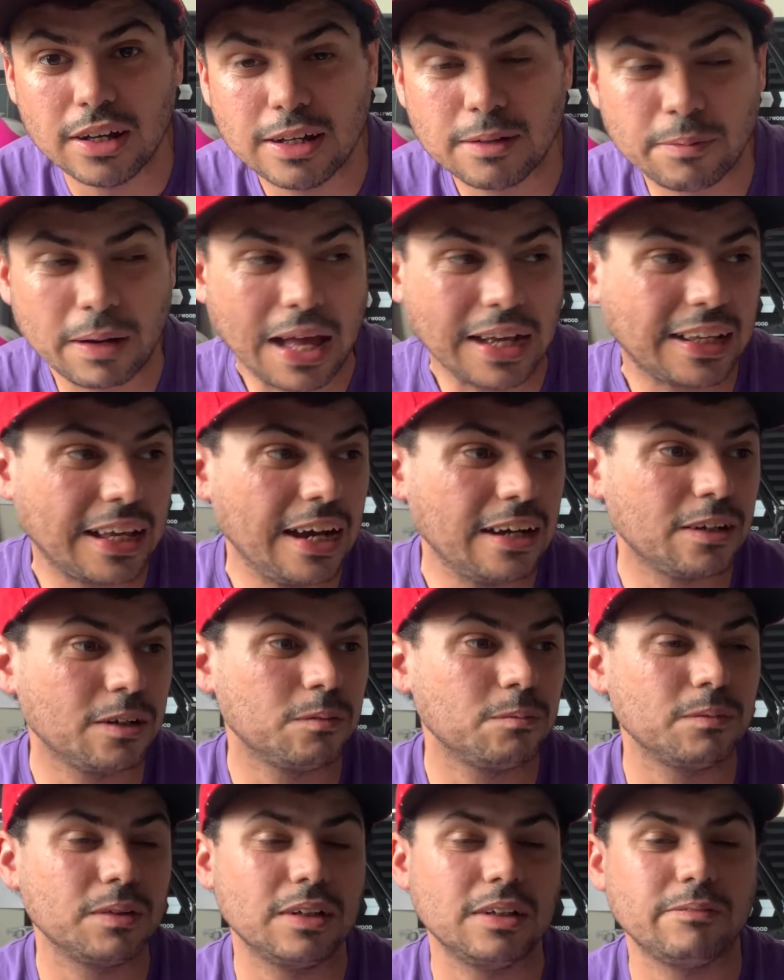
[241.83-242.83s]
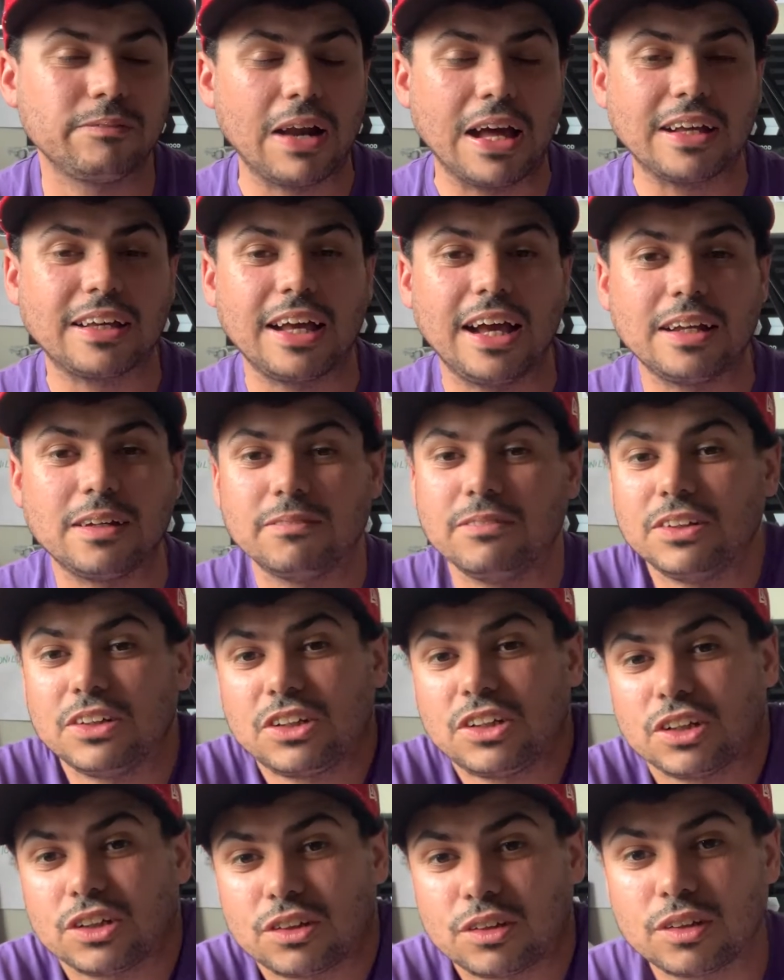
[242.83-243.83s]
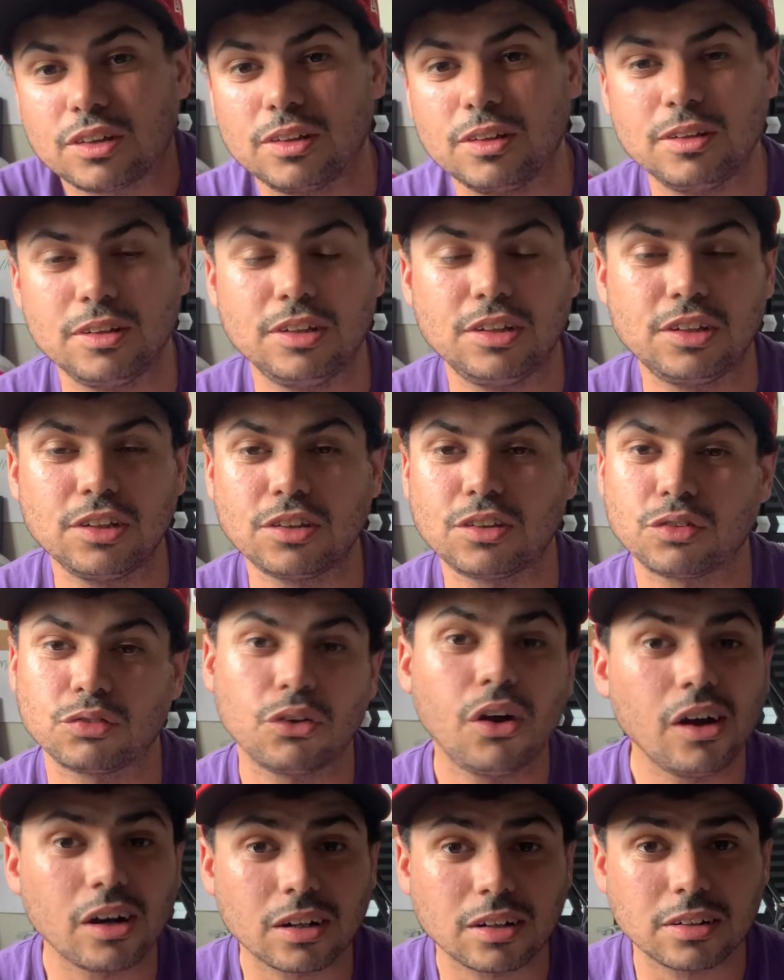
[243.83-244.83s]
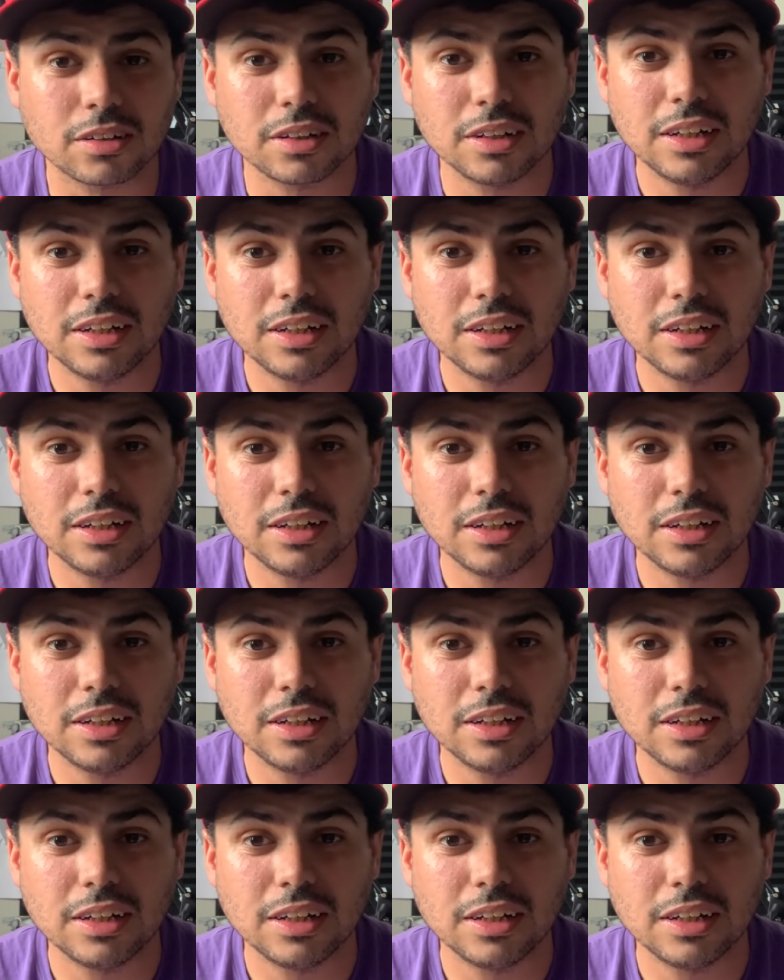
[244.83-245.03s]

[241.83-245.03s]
Black Adam is just, he's just a rock.